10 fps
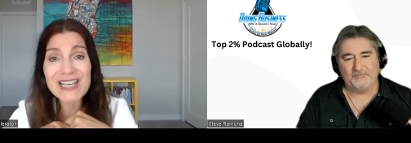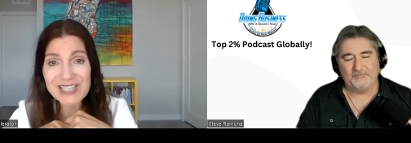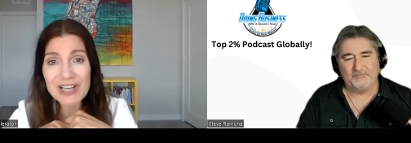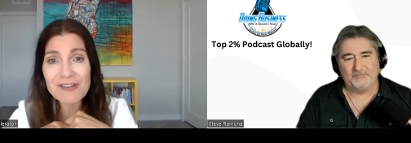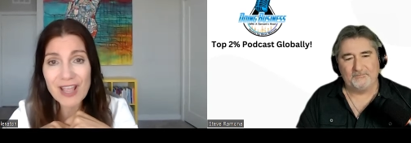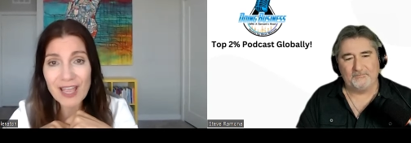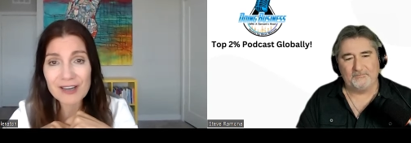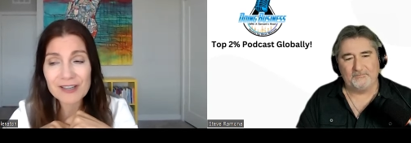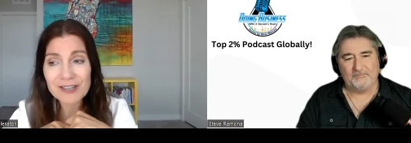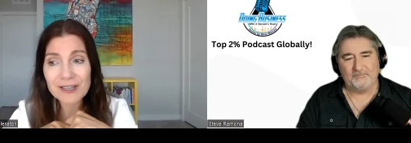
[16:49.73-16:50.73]
Speaker 1: I did
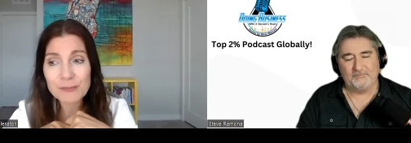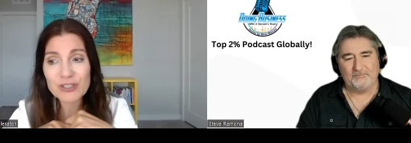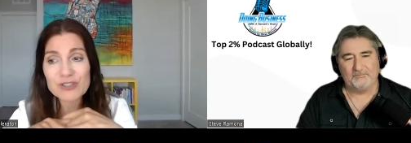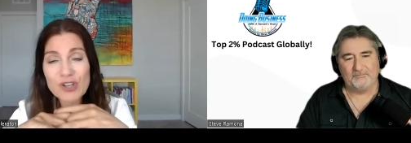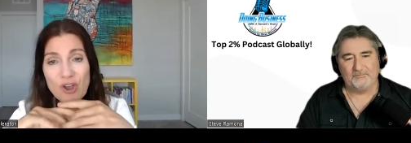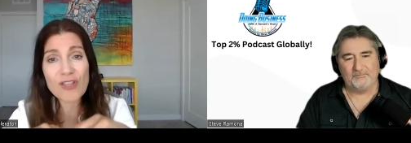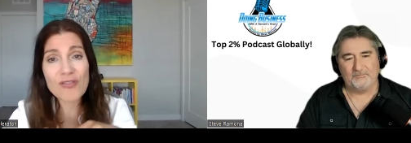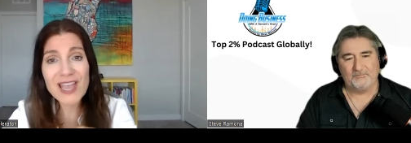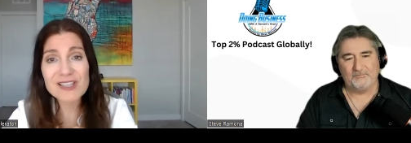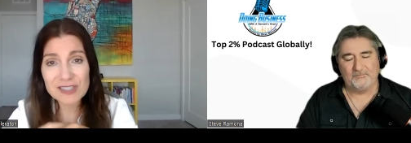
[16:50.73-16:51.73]
that because
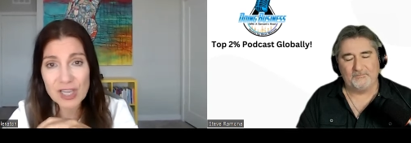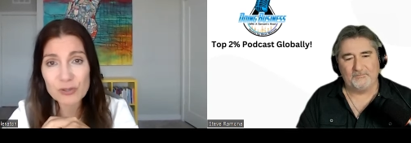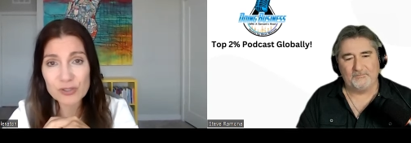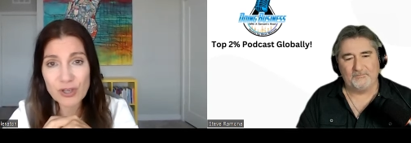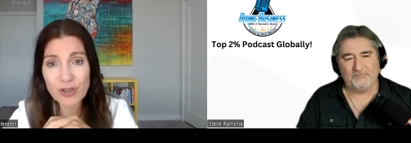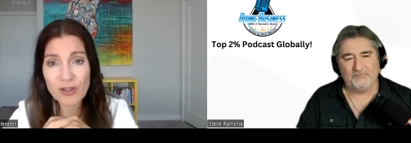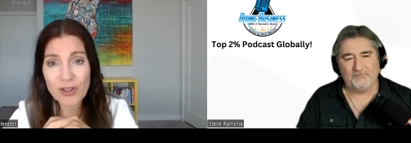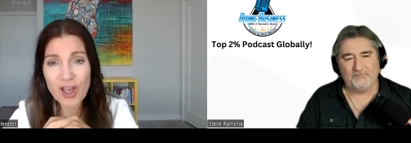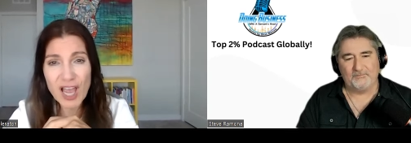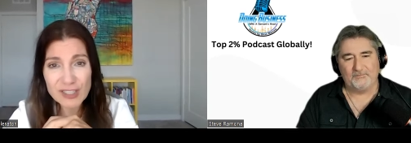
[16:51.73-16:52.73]
on that sales
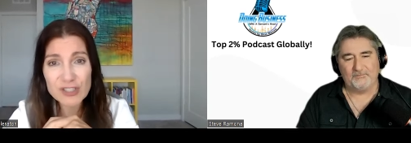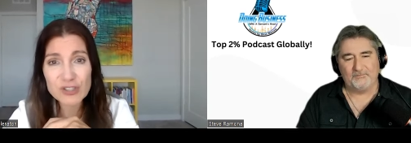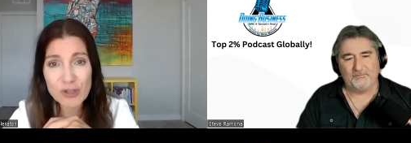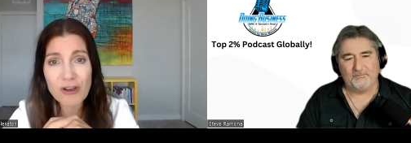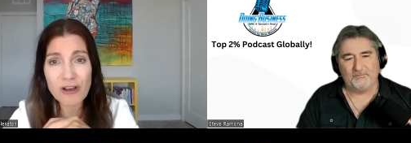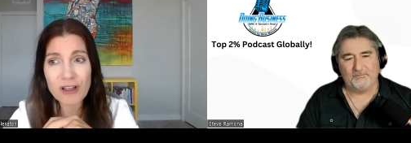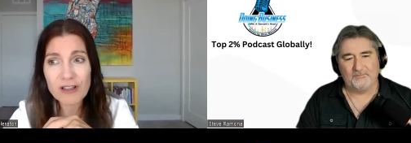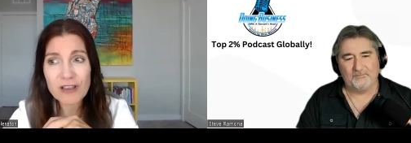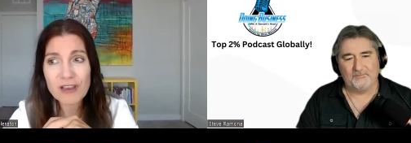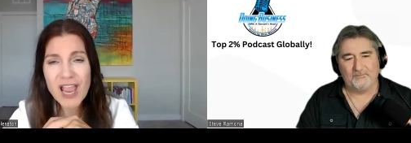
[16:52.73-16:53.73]
call, I saw
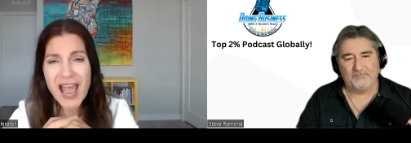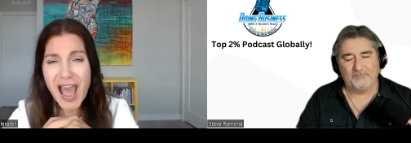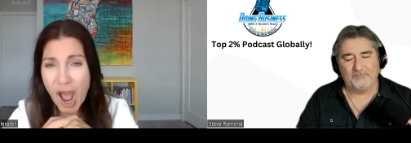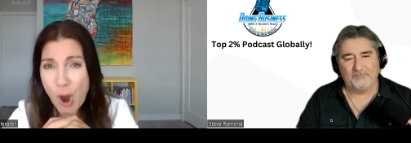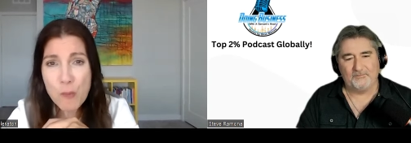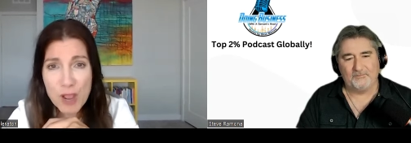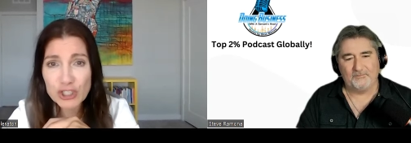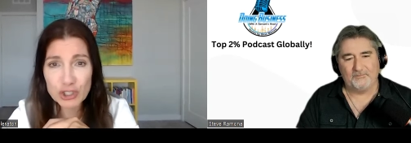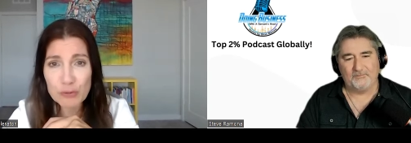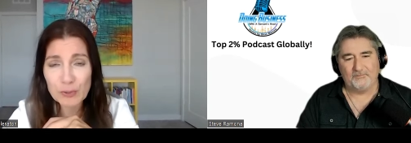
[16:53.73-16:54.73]
how
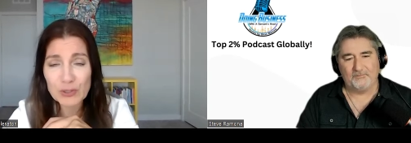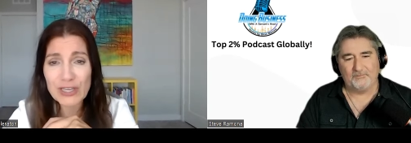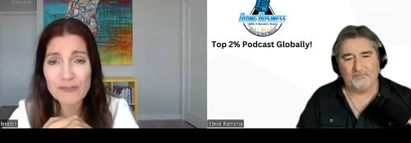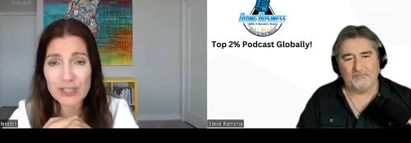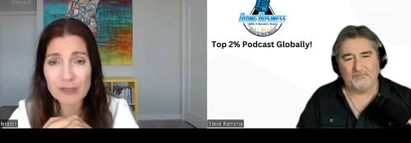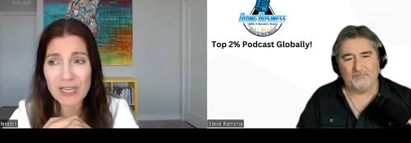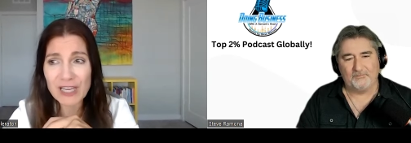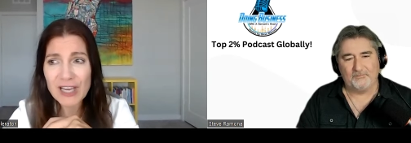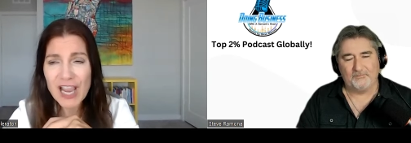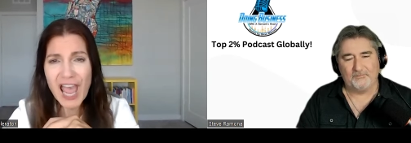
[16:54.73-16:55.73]
much you believed in
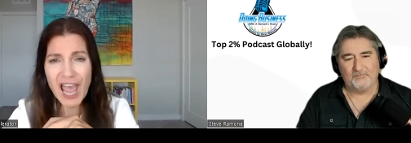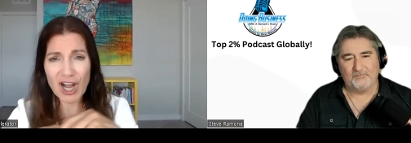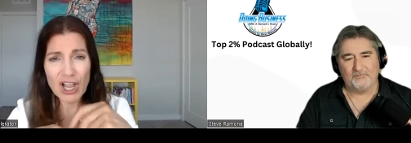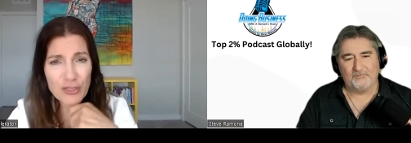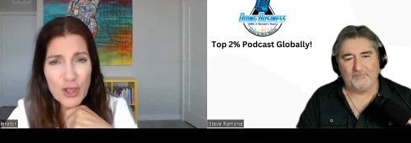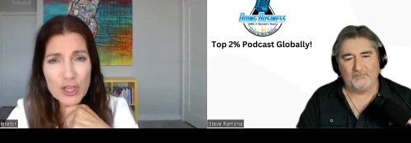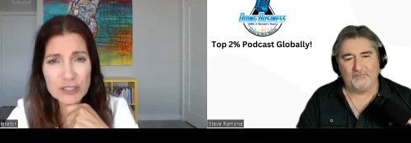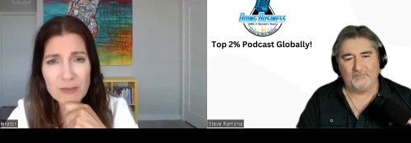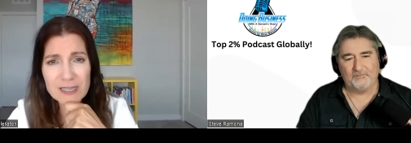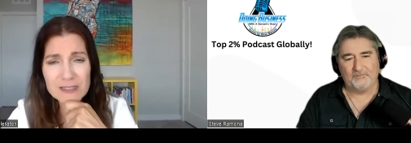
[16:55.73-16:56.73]
me. And I
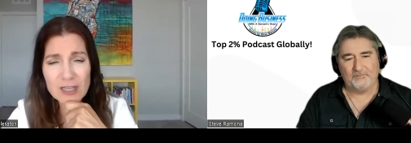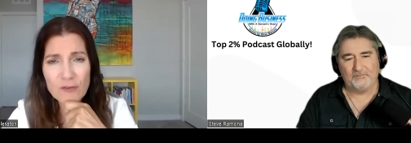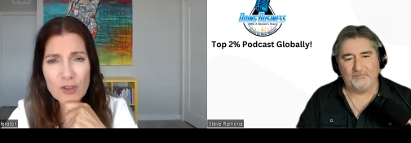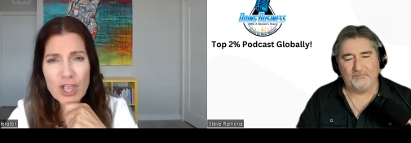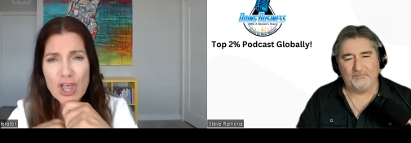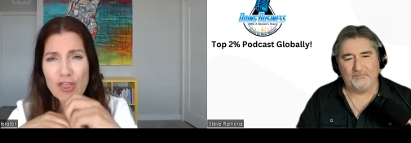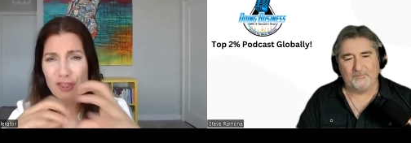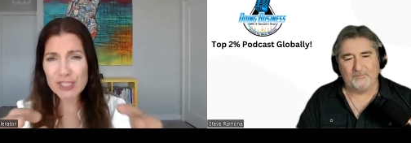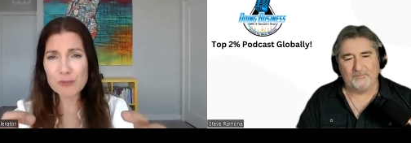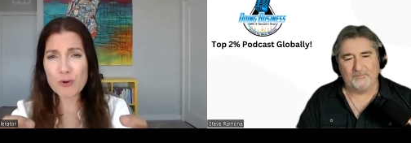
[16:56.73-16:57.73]
thought to myself,
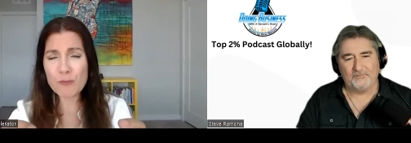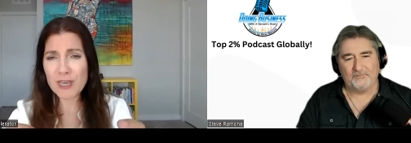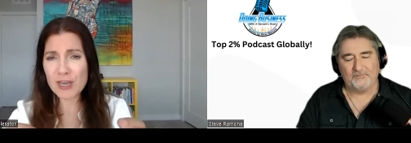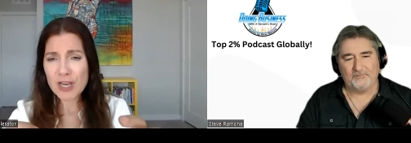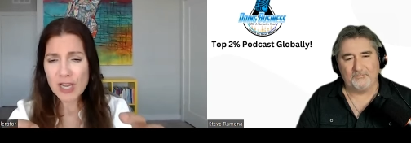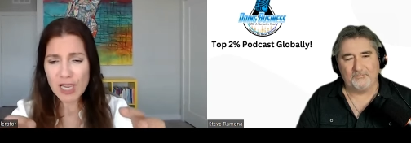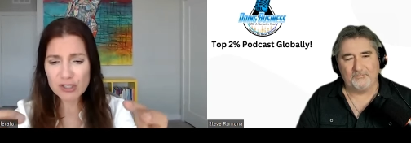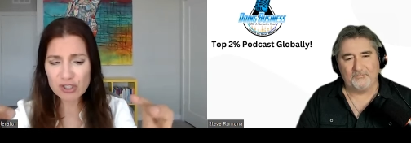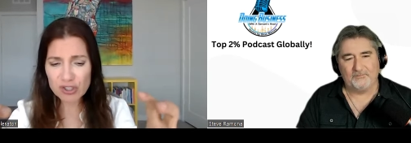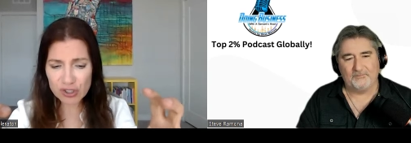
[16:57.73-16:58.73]
this woman
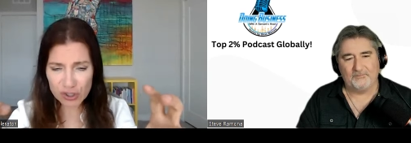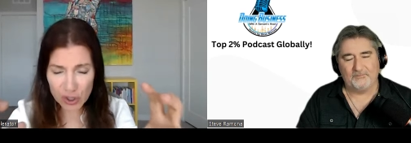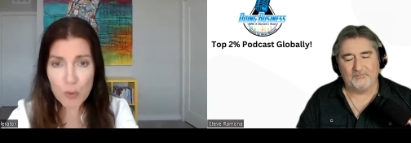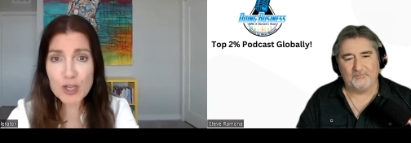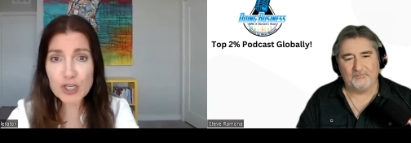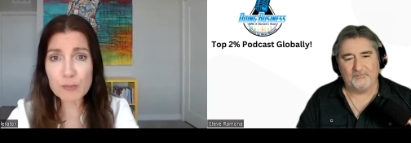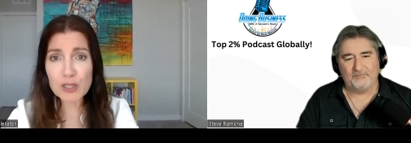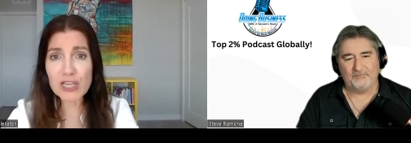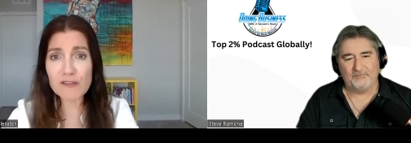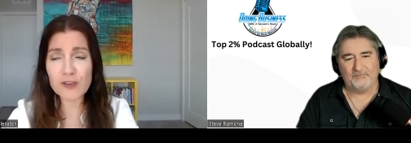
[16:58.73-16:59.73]
has so much
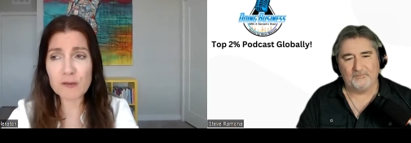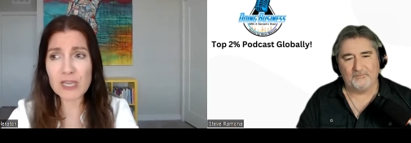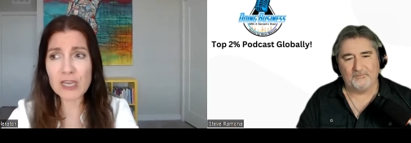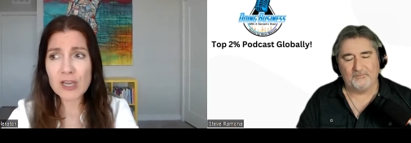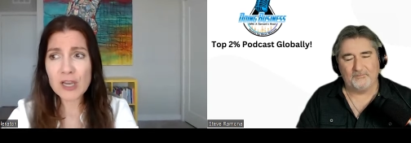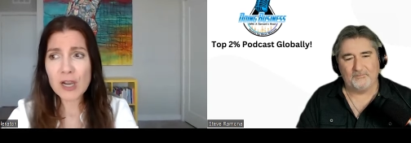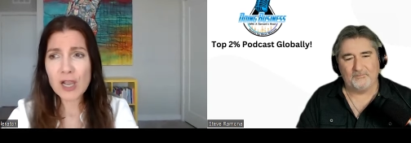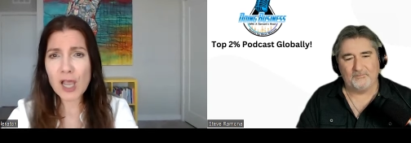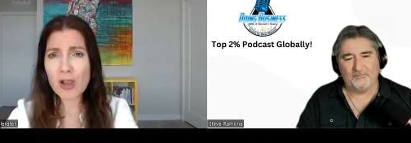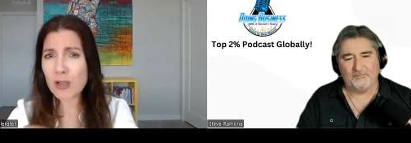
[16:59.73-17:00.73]
belief in me.
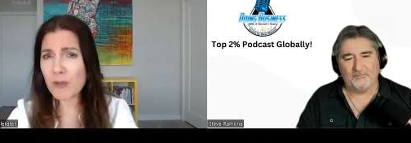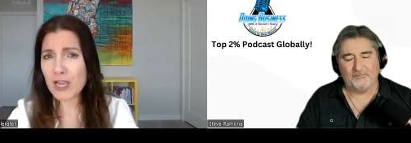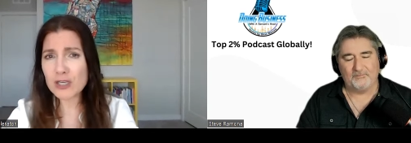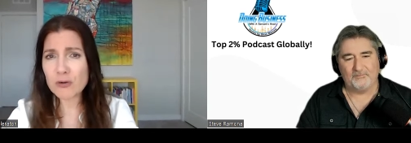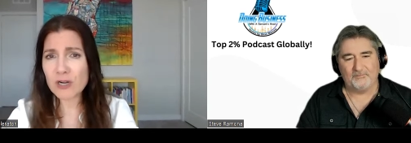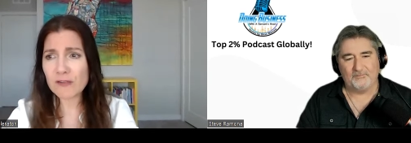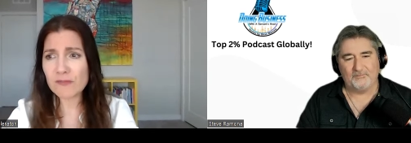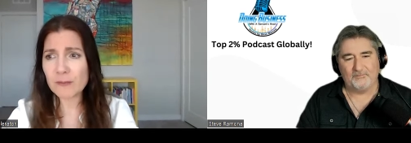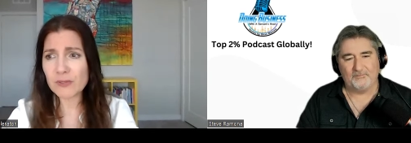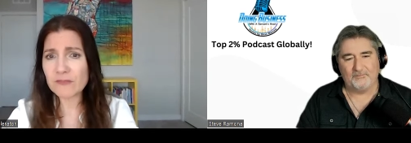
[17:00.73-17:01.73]
How come I don't
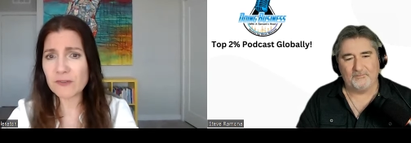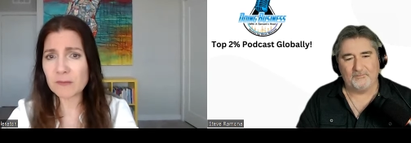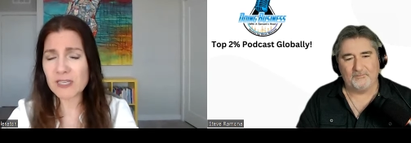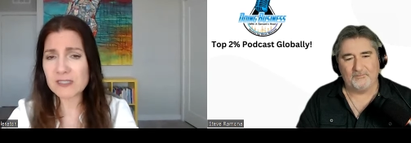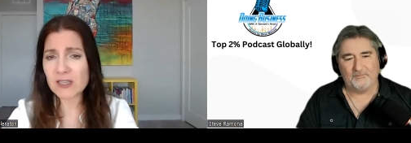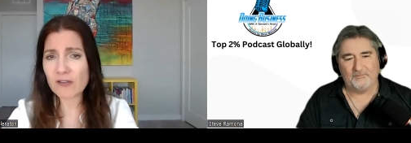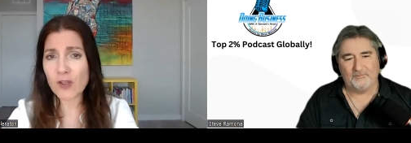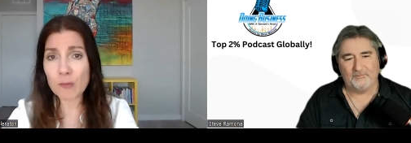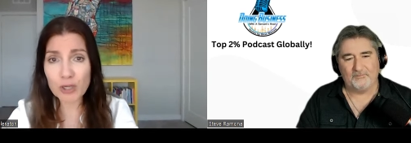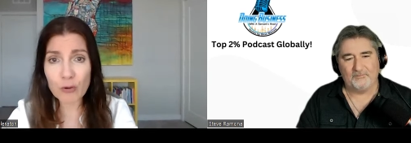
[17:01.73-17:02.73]
have that belief in myself?
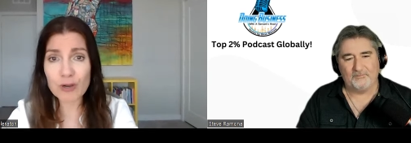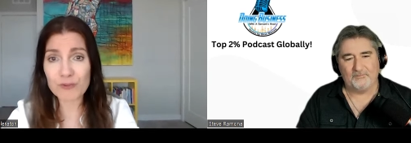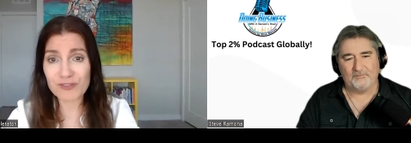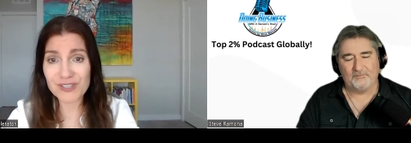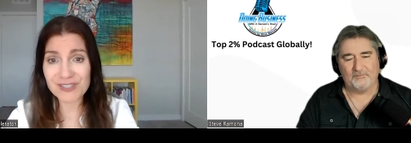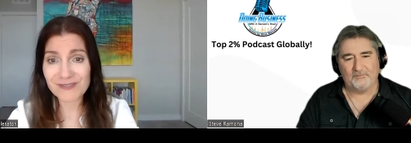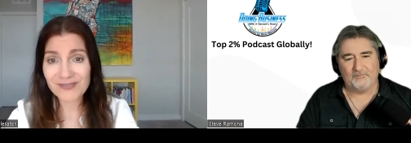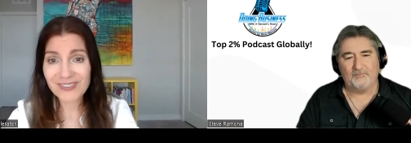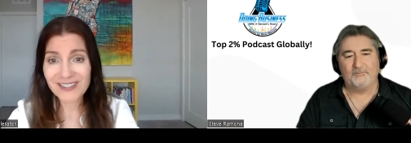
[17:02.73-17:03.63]
I'm going with this.